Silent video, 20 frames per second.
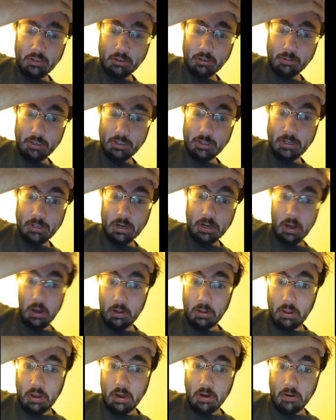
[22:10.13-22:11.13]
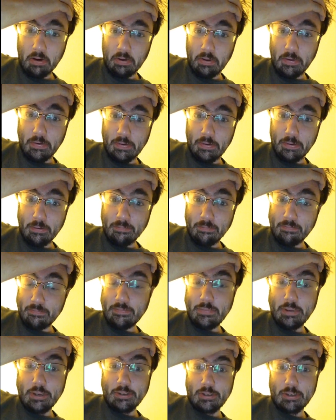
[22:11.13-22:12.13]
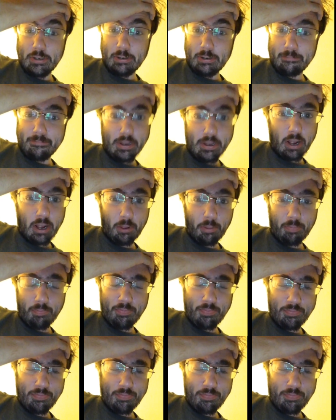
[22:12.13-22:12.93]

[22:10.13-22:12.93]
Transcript: his channel here on YouTube, you should. I'll